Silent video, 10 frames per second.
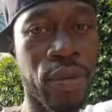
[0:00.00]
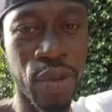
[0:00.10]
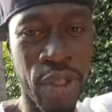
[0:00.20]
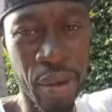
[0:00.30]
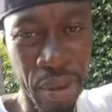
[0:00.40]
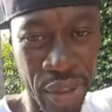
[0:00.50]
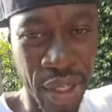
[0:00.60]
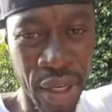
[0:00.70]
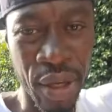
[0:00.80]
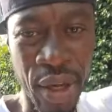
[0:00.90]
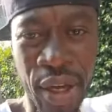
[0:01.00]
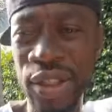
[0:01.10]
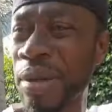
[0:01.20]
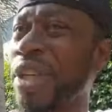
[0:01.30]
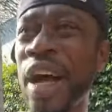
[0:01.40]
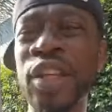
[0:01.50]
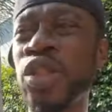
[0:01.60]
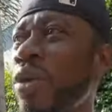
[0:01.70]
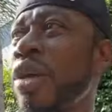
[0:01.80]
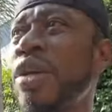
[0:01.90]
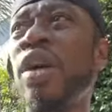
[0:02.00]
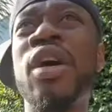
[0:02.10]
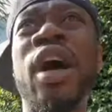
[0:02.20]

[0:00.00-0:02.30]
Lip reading: You dig what I'm saying? Sometimes I just want to,